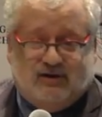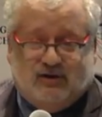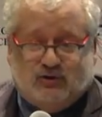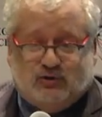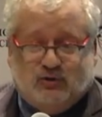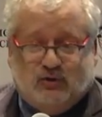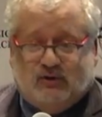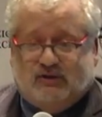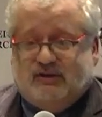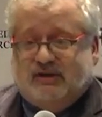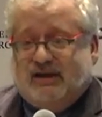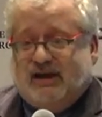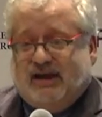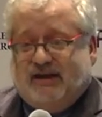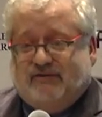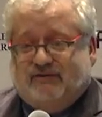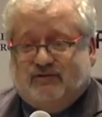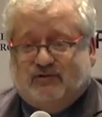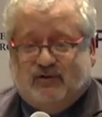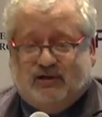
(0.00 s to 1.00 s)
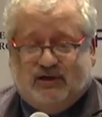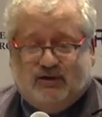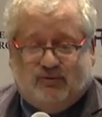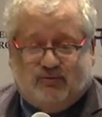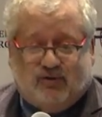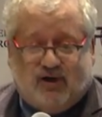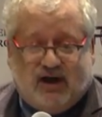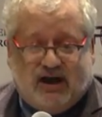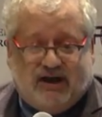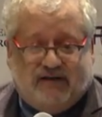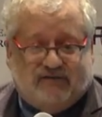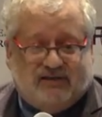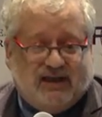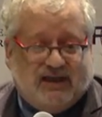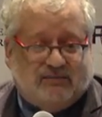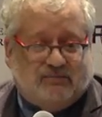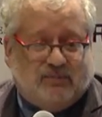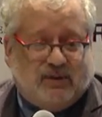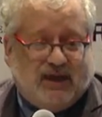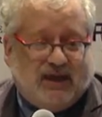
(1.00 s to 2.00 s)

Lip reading: shortly after he arrived at